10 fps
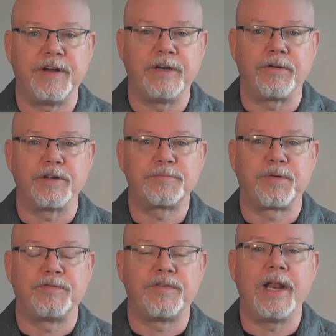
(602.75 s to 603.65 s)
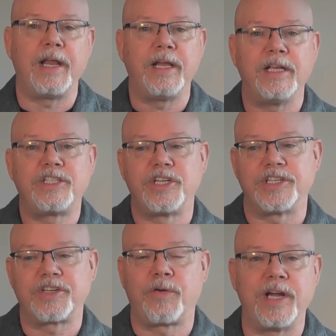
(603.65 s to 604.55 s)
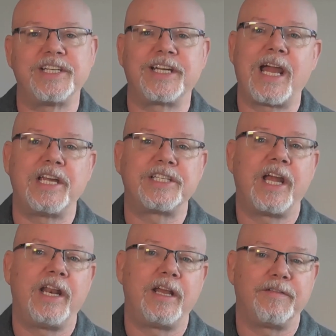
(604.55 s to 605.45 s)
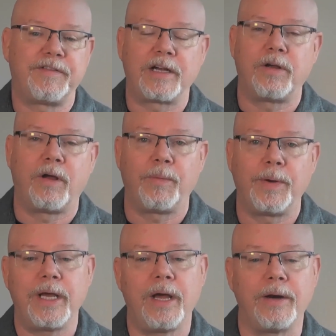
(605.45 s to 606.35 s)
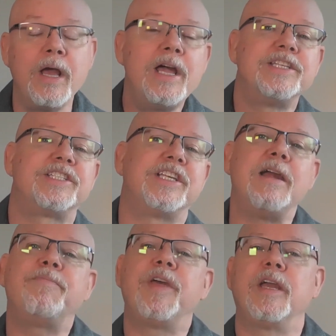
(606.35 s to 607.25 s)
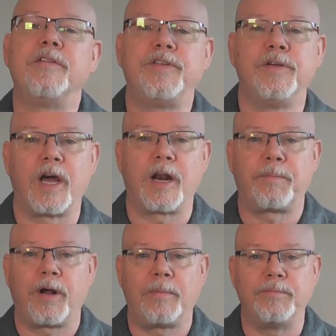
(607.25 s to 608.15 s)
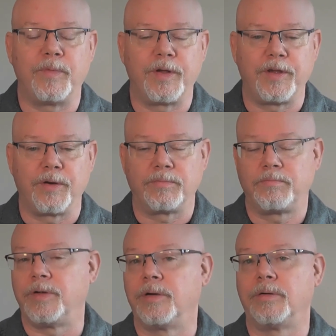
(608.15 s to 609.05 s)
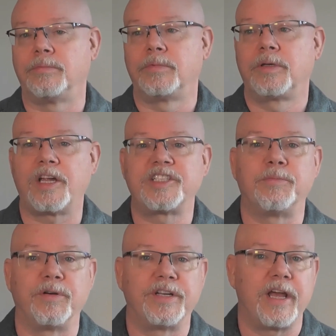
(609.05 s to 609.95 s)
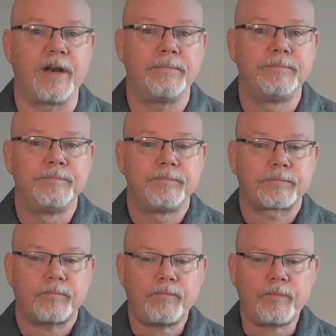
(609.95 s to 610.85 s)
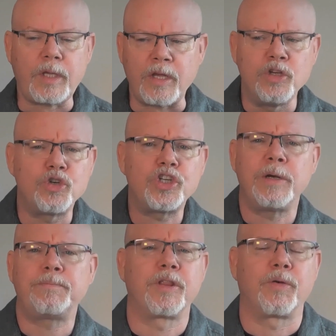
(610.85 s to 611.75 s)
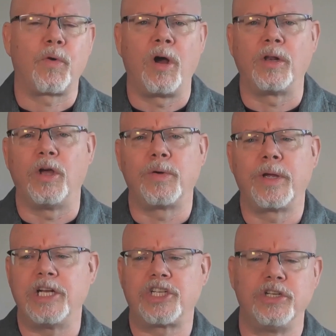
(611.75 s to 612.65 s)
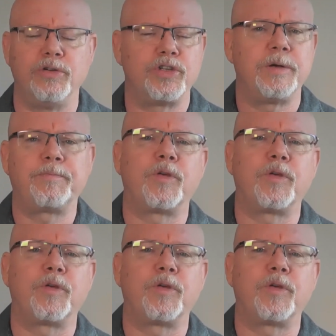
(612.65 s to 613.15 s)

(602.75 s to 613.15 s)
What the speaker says: vendor is providing, it just creates a cascading effect all the way down. Same thing if you've got a problem with your customer data. You ship to the wrong location, you ship